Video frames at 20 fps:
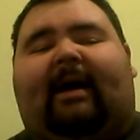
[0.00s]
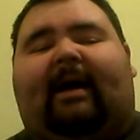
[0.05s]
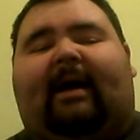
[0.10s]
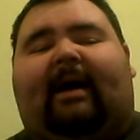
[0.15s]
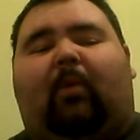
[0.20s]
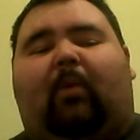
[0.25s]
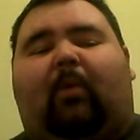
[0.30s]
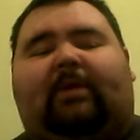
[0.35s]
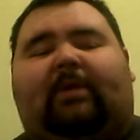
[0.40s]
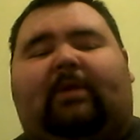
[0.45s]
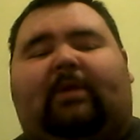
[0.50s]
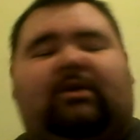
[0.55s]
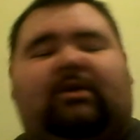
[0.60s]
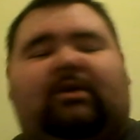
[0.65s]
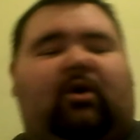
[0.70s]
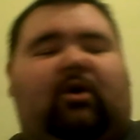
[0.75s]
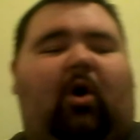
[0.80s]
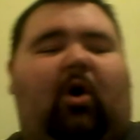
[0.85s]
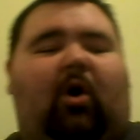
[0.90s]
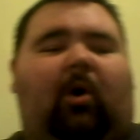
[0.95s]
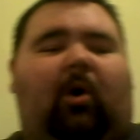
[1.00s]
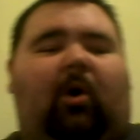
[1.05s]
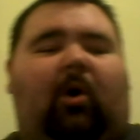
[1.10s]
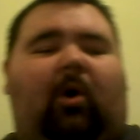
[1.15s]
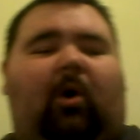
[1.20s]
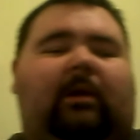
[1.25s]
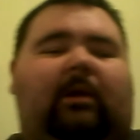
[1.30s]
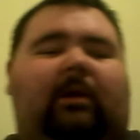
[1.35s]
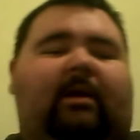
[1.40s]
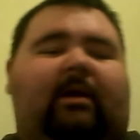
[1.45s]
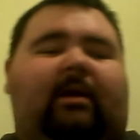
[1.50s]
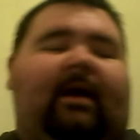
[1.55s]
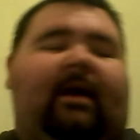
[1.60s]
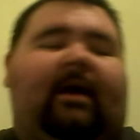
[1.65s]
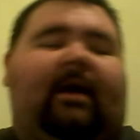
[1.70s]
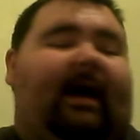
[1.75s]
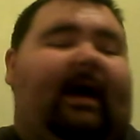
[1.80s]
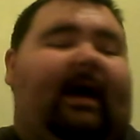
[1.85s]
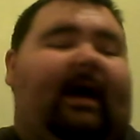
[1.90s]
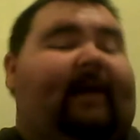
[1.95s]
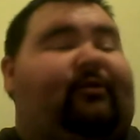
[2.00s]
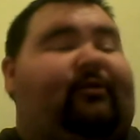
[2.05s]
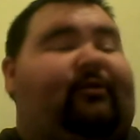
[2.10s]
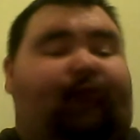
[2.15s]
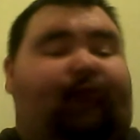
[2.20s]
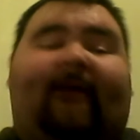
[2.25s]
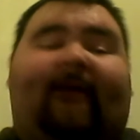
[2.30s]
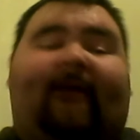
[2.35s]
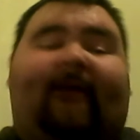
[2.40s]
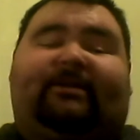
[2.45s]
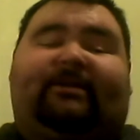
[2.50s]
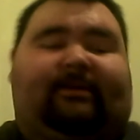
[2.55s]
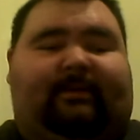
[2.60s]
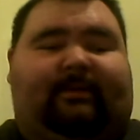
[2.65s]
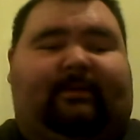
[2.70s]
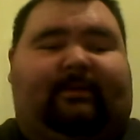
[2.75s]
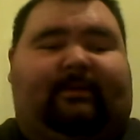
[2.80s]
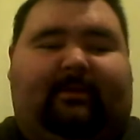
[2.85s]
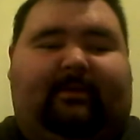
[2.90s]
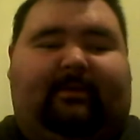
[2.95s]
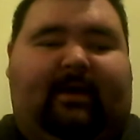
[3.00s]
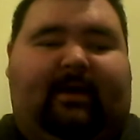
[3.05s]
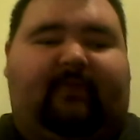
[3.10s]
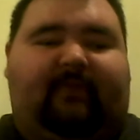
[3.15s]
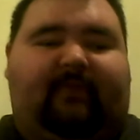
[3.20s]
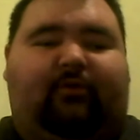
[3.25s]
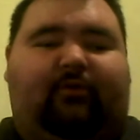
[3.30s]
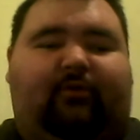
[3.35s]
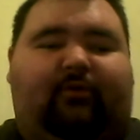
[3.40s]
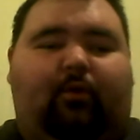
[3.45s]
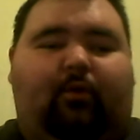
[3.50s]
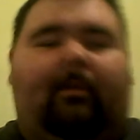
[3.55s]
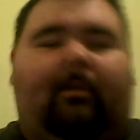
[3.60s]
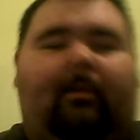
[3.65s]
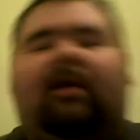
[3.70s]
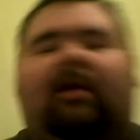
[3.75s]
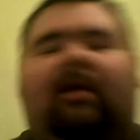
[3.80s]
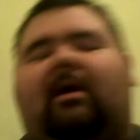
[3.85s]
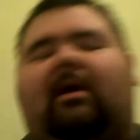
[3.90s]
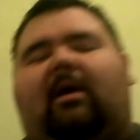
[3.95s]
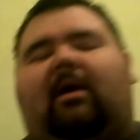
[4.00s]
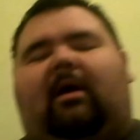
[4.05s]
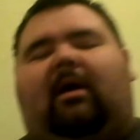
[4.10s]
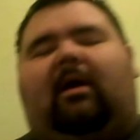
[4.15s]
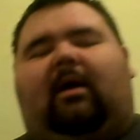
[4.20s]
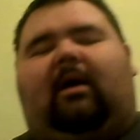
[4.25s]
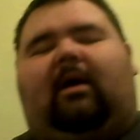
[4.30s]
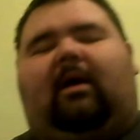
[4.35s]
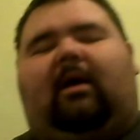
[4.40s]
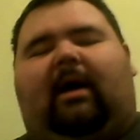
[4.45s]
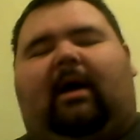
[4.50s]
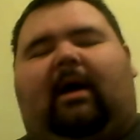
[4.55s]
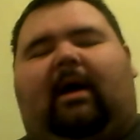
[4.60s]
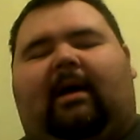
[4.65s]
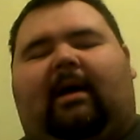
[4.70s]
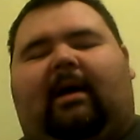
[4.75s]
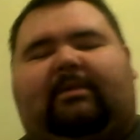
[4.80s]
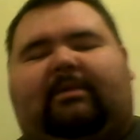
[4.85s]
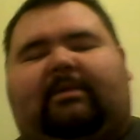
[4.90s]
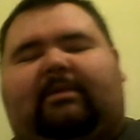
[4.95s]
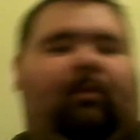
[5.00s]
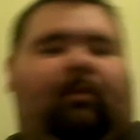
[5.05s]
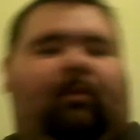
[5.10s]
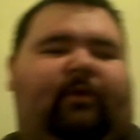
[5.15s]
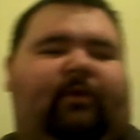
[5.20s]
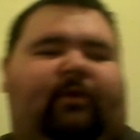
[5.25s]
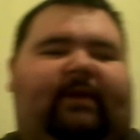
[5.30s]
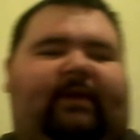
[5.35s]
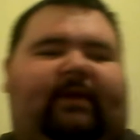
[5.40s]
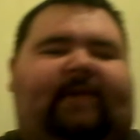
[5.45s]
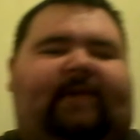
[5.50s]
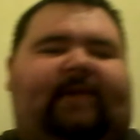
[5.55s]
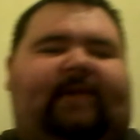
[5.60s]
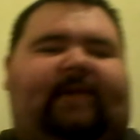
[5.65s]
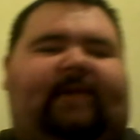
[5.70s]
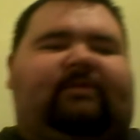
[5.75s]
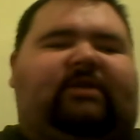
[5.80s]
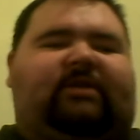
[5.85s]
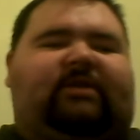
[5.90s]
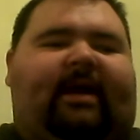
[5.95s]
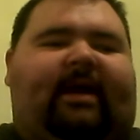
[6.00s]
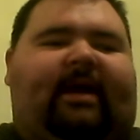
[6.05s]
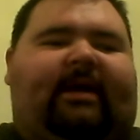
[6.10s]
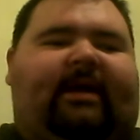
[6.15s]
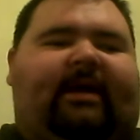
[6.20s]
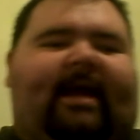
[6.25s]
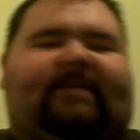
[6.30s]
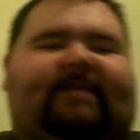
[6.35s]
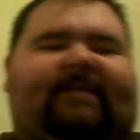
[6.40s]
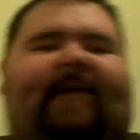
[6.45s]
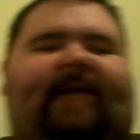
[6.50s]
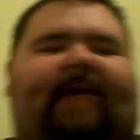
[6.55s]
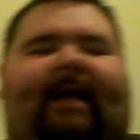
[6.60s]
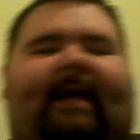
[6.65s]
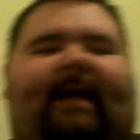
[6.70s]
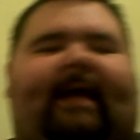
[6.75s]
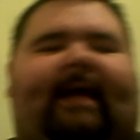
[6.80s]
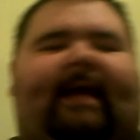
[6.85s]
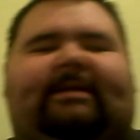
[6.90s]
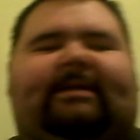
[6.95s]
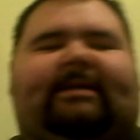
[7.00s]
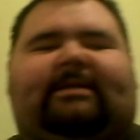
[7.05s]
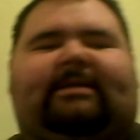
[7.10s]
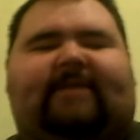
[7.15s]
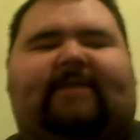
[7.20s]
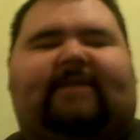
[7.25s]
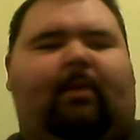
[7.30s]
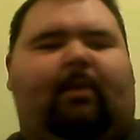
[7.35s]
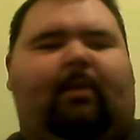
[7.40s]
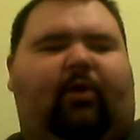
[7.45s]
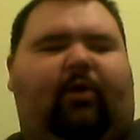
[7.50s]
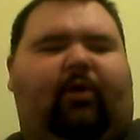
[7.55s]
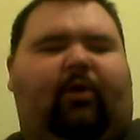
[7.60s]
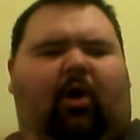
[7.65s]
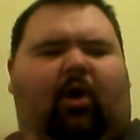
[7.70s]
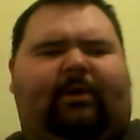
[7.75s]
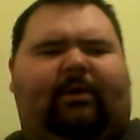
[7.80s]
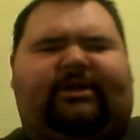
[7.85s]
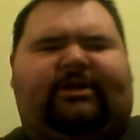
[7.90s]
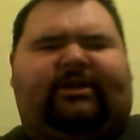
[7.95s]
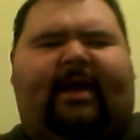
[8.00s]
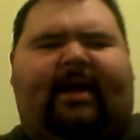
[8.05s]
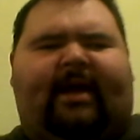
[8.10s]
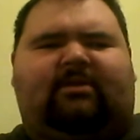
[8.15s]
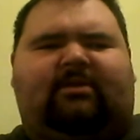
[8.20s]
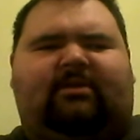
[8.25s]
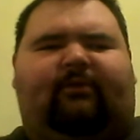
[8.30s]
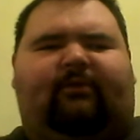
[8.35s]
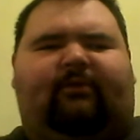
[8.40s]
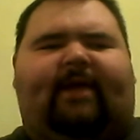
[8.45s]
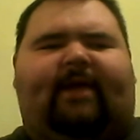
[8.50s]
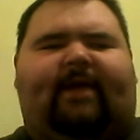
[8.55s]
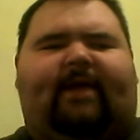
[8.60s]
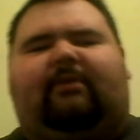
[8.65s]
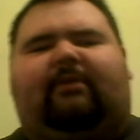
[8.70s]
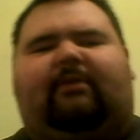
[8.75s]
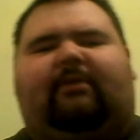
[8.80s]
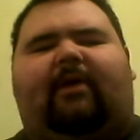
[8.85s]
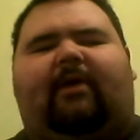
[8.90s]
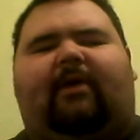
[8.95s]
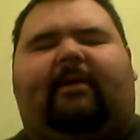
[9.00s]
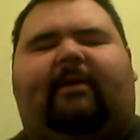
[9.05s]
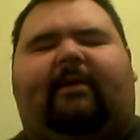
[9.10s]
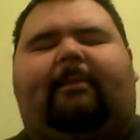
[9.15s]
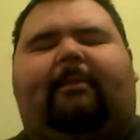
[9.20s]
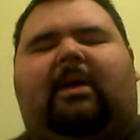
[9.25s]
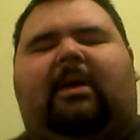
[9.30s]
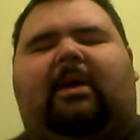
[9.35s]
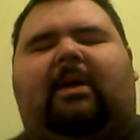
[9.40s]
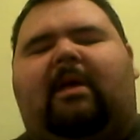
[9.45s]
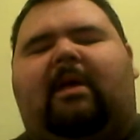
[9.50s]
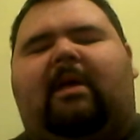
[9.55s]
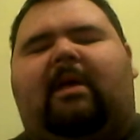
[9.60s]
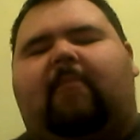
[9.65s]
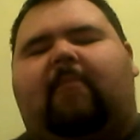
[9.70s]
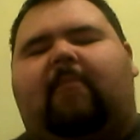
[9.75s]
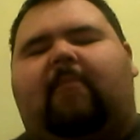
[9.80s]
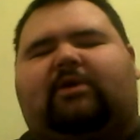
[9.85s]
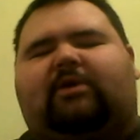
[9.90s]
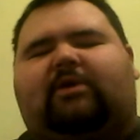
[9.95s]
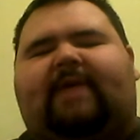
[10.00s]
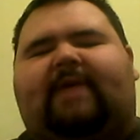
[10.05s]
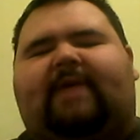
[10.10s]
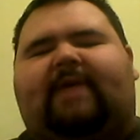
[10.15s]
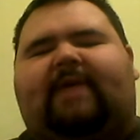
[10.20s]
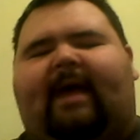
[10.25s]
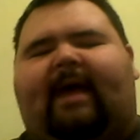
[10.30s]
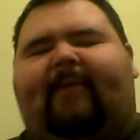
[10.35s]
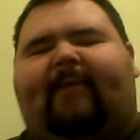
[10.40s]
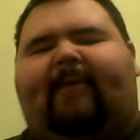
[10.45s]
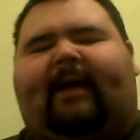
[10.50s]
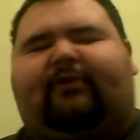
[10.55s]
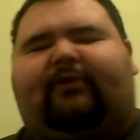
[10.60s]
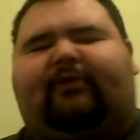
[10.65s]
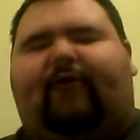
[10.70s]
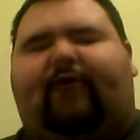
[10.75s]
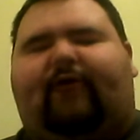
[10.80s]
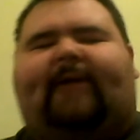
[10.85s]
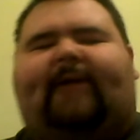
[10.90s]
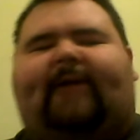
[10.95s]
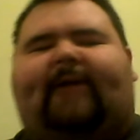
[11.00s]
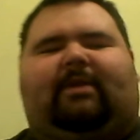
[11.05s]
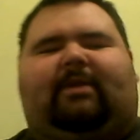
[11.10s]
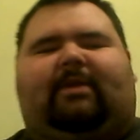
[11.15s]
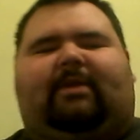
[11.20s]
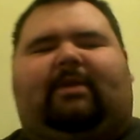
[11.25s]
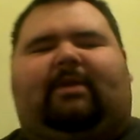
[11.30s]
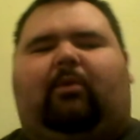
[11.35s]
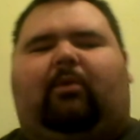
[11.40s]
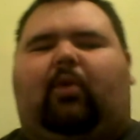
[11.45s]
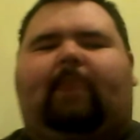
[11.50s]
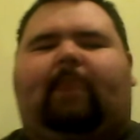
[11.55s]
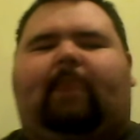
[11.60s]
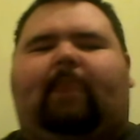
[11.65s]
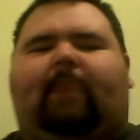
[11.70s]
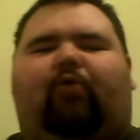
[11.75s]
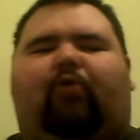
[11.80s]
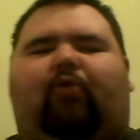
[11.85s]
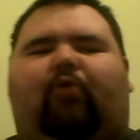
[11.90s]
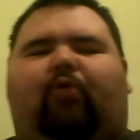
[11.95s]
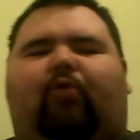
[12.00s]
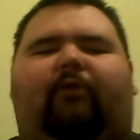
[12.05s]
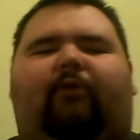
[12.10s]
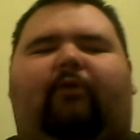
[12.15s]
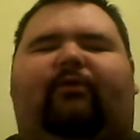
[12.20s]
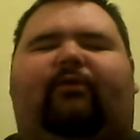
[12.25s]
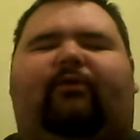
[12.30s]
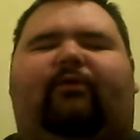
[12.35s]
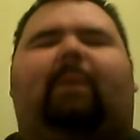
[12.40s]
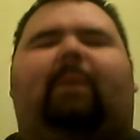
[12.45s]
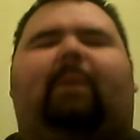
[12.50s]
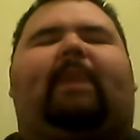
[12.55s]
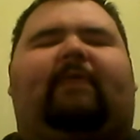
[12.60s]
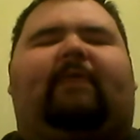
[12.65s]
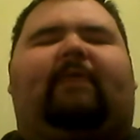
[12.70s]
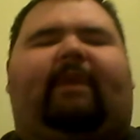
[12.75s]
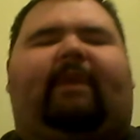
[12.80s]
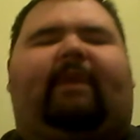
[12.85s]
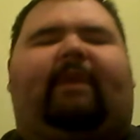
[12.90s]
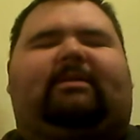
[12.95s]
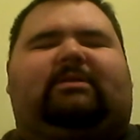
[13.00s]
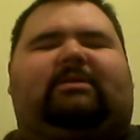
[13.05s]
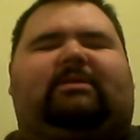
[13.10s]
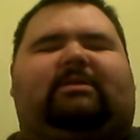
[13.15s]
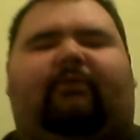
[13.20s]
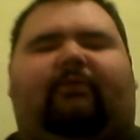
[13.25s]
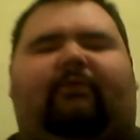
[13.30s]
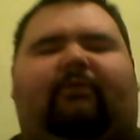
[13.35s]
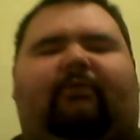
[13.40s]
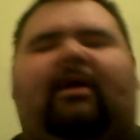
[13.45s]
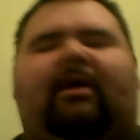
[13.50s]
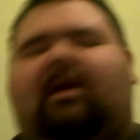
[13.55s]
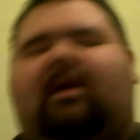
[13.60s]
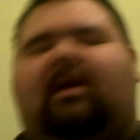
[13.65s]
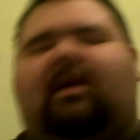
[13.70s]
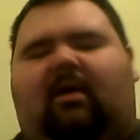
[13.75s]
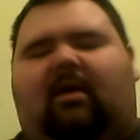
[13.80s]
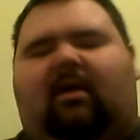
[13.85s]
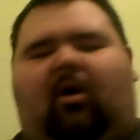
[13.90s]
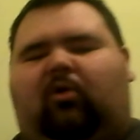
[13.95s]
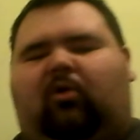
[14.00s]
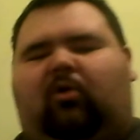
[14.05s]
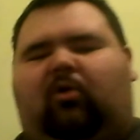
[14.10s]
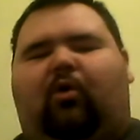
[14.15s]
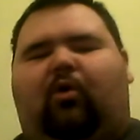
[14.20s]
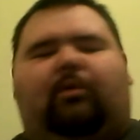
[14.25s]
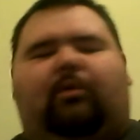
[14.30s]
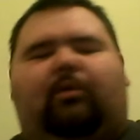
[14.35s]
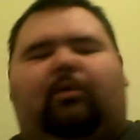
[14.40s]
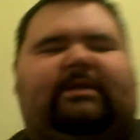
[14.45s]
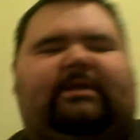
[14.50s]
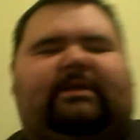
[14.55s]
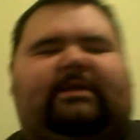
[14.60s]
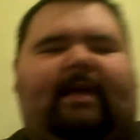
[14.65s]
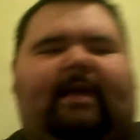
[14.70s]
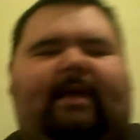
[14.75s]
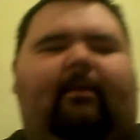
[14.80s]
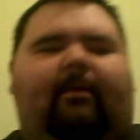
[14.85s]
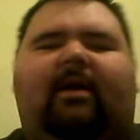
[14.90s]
what you call an attraction kind of to him. Same with the likes of Giant Haystacks. Same with all the giants of wrestling, right? Because they had that attraction. They were only brought out for the big events and stuff. Hulk Hogan was the same.